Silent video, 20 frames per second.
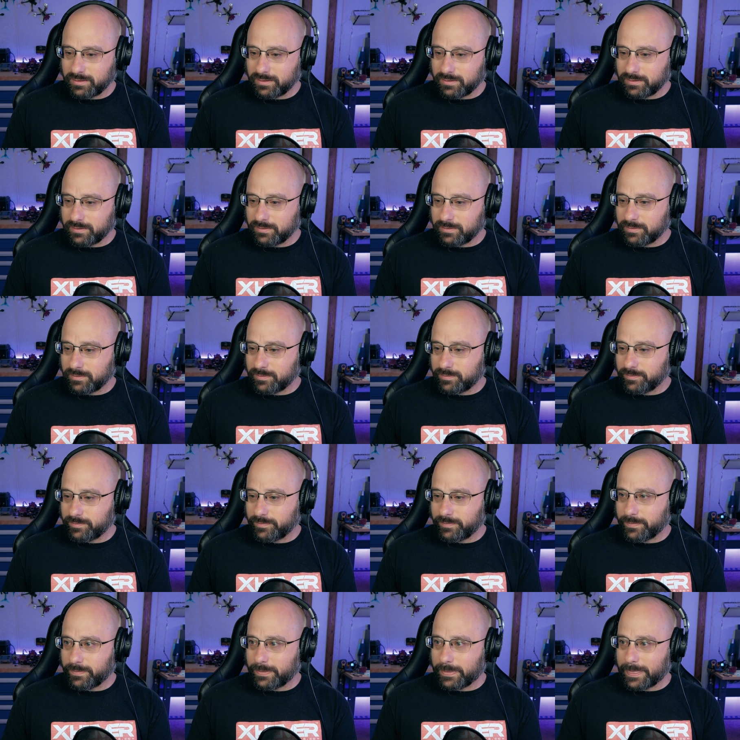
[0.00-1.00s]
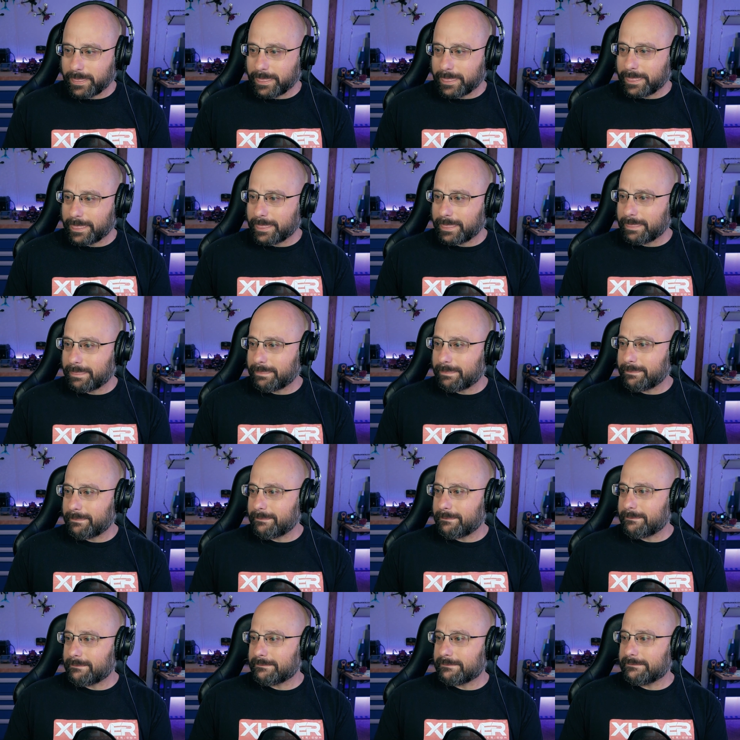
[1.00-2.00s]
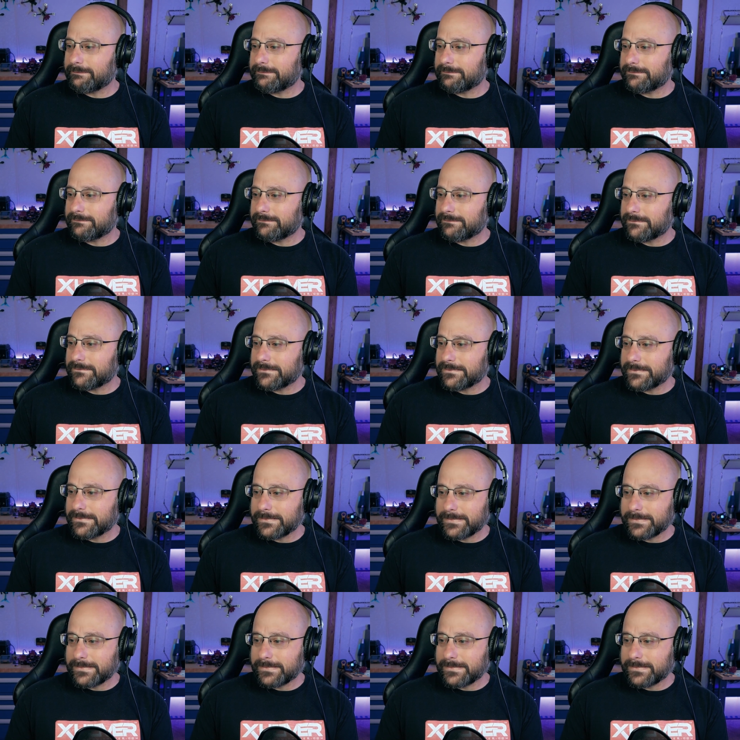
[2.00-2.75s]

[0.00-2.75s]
[no speech]